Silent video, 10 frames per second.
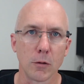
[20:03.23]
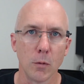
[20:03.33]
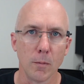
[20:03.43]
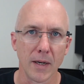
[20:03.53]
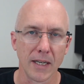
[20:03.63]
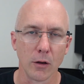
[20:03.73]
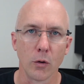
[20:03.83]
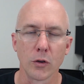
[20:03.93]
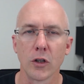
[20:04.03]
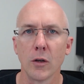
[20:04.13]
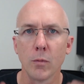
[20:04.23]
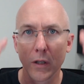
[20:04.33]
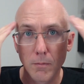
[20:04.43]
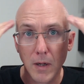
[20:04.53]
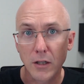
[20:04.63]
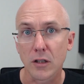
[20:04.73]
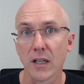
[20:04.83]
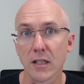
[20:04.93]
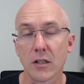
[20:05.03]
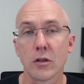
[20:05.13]
more money long term with much
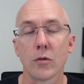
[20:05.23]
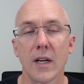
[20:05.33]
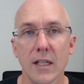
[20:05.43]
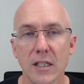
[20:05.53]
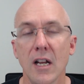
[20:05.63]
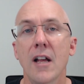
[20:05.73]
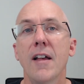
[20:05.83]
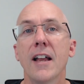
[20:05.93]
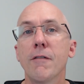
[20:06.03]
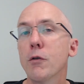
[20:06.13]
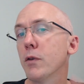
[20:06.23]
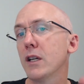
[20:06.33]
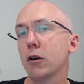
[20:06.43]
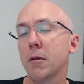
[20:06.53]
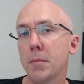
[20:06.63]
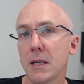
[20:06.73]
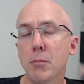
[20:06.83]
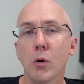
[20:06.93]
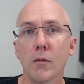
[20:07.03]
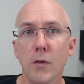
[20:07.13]
less stress. And if you've already got a big
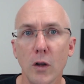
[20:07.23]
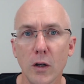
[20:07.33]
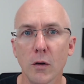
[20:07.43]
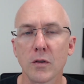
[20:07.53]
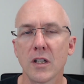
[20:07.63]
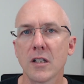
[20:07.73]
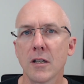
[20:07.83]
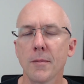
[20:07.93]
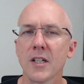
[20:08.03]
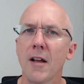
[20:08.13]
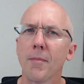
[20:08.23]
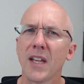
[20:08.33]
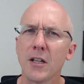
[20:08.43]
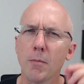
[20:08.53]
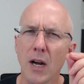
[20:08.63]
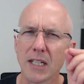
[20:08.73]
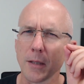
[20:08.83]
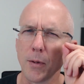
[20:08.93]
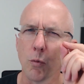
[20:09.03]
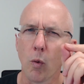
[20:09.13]
portfolio of systems, then you might just
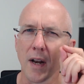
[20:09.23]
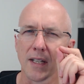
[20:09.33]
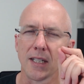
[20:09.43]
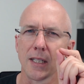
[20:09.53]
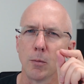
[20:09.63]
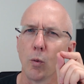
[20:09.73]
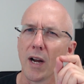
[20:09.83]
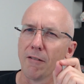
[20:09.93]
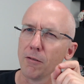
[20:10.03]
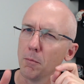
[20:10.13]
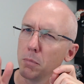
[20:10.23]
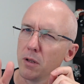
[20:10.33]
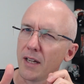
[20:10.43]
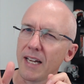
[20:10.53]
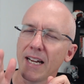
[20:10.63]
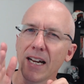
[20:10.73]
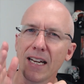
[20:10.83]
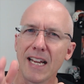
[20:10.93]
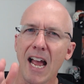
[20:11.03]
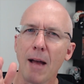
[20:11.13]
be one system away from plugging a
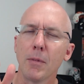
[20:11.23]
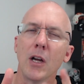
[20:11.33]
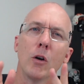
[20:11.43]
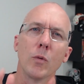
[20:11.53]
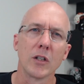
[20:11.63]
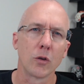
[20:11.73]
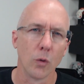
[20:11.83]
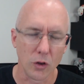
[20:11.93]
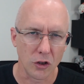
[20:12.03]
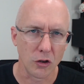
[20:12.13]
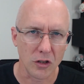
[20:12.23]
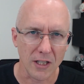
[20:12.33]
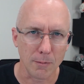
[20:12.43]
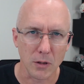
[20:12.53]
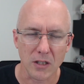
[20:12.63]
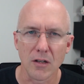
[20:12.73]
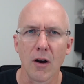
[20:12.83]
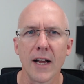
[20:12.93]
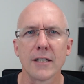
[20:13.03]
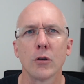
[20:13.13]
gap which causes you sleepless
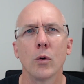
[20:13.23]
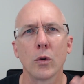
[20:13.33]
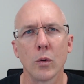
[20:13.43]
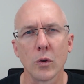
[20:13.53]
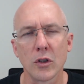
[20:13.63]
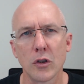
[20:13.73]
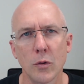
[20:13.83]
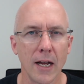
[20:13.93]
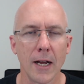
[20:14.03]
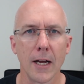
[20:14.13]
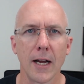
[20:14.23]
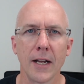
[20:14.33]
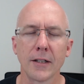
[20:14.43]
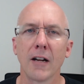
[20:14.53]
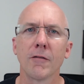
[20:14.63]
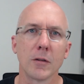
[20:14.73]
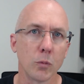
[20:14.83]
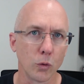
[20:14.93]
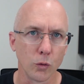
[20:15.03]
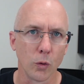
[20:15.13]
nights or causes you uncomfortable
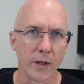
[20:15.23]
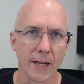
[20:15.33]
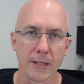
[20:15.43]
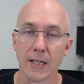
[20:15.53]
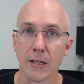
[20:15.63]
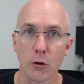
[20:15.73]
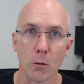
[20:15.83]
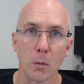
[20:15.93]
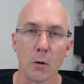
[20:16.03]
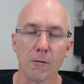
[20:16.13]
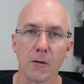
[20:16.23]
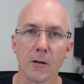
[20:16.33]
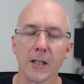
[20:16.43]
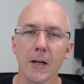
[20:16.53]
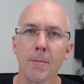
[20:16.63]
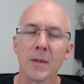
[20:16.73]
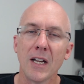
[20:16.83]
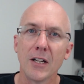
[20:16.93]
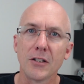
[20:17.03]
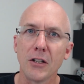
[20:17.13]
drawdowns in your portfolio.
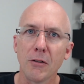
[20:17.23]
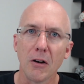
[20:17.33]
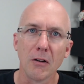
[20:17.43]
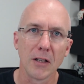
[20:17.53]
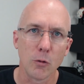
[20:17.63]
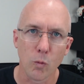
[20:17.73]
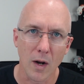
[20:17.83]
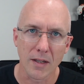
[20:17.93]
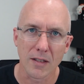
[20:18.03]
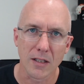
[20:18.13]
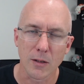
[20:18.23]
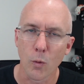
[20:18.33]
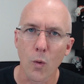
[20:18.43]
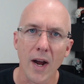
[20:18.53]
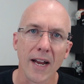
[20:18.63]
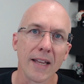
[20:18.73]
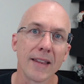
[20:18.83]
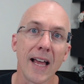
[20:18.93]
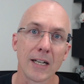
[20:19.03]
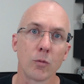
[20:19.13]
So you're only one system away, and
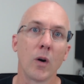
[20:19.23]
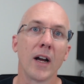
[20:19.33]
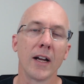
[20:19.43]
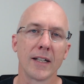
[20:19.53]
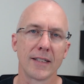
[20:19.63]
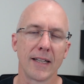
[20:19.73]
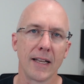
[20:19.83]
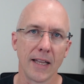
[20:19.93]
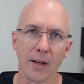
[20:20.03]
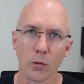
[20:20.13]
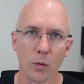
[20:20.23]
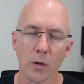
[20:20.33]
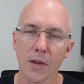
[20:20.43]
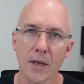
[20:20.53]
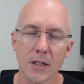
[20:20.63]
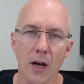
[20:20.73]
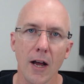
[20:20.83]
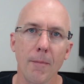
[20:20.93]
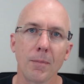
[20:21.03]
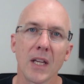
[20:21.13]
that's why I say that all of the
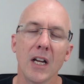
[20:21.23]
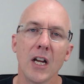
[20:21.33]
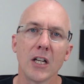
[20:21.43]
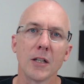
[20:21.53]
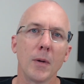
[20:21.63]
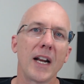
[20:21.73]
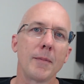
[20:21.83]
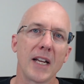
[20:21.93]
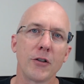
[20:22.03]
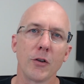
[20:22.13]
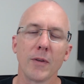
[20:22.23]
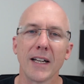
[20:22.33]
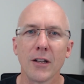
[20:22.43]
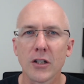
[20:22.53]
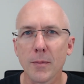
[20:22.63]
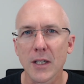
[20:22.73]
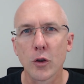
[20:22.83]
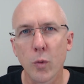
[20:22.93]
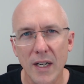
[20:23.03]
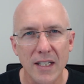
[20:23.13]
time. So my name's Adrian Reed. Those have been
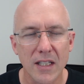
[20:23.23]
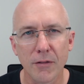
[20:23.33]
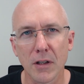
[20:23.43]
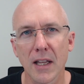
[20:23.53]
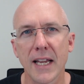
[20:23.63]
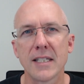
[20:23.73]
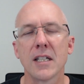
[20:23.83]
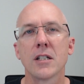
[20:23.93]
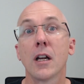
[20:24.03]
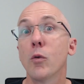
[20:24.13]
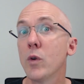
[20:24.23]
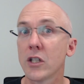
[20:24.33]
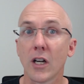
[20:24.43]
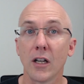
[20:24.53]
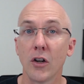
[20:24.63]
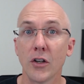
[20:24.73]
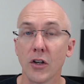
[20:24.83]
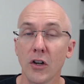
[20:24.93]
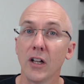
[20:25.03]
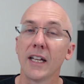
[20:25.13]
27 lessons that I wish I'd learned
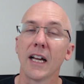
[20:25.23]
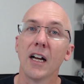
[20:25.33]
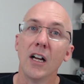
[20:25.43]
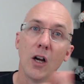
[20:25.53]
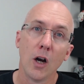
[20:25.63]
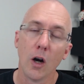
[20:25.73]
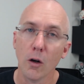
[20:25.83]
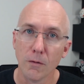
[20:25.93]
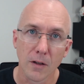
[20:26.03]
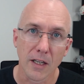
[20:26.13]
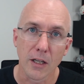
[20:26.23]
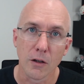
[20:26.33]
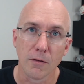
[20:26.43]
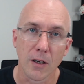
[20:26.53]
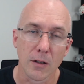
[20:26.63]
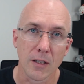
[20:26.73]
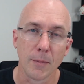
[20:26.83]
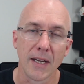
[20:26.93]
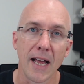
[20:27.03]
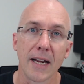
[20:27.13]
earlier. Hopefully you've got
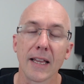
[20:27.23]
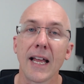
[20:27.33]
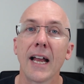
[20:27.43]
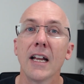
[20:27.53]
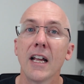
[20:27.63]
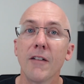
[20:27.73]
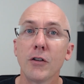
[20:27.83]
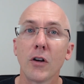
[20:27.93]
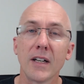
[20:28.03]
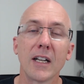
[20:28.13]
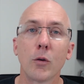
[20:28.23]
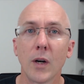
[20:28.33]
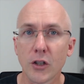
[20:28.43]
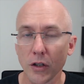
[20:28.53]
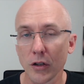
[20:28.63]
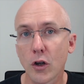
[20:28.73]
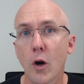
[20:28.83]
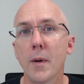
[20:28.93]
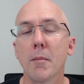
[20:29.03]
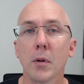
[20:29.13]
something out of that. If you've got any questions,
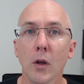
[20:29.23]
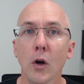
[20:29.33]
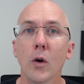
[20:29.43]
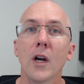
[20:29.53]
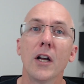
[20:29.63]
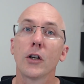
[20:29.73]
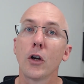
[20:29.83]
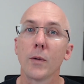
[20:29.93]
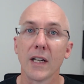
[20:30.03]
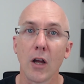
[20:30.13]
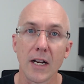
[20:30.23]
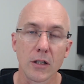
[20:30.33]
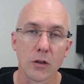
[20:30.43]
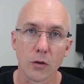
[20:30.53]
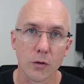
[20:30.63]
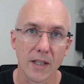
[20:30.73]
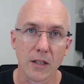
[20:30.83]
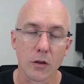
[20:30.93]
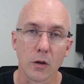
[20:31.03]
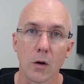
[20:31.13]
comment below. Go to
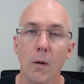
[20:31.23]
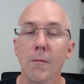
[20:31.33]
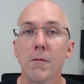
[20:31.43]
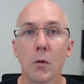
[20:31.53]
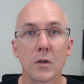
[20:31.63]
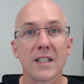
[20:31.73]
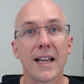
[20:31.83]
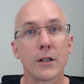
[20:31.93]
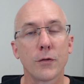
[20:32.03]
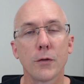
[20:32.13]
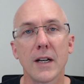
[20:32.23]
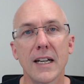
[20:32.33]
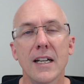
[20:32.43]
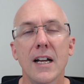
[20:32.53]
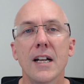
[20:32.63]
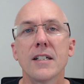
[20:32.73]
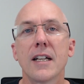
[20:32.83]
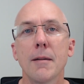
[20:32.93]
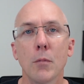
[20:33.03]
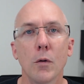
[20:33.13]
enlightenedstocktrading.com/free to
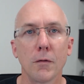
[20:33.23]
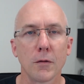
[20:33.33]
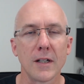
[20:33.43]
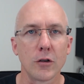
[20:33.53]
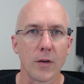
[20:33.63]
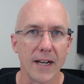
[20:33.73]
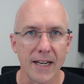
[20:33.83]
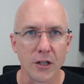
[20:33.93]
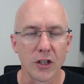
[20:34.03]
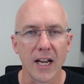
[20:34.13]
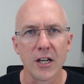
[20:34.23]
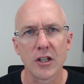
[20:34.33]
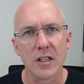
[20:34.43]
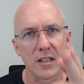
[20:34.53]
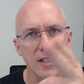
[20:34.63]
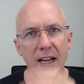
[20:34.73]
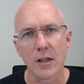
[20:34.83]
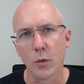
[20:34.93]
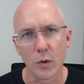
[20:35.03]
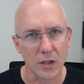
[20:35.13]
get more free trading education and start
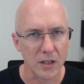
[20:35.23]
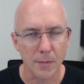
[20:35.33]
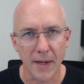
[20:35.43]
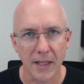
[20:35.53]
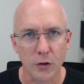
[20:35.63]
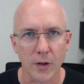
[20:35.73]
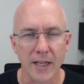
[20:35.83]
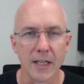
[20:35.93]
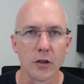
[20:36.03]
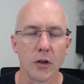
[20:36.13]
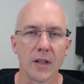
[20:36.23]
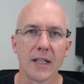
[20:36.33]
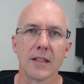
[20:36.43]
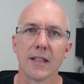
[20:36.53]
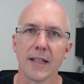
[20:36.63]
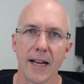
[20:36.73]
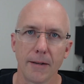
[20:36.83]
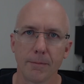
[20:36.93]
your systematic trading journey today.